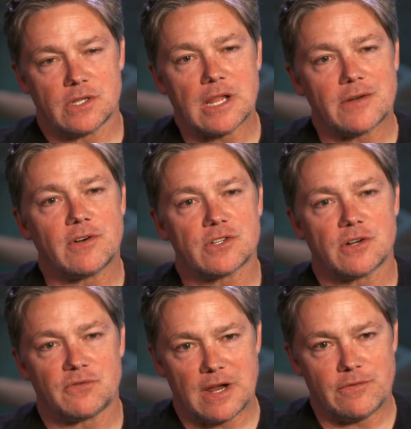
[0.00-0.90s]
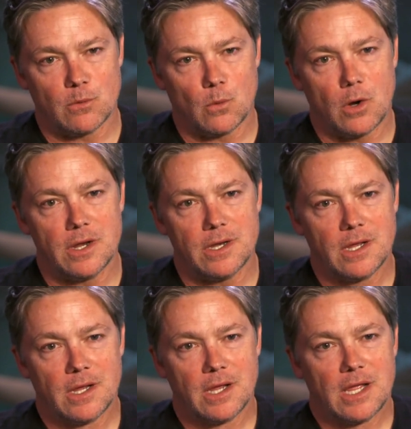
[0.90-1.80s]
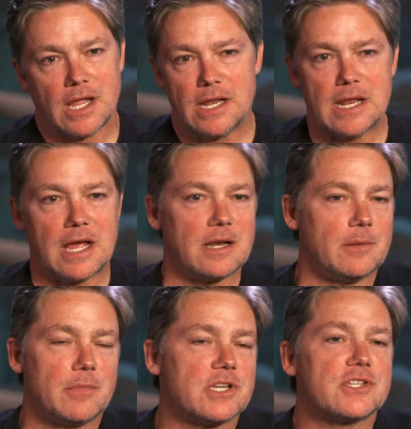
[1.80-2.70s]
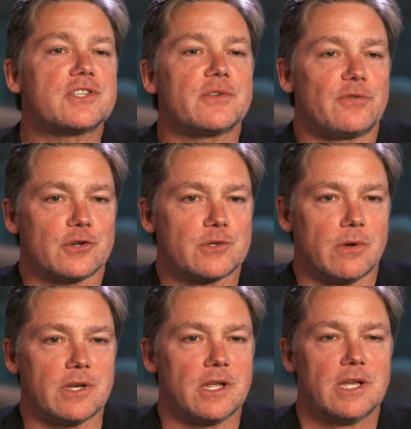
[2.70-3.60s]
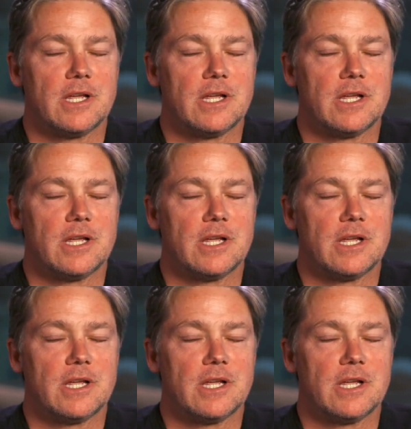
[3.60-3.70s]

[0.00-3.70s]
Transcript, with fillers: a lot of ours our favorite one, and not because it's the first one.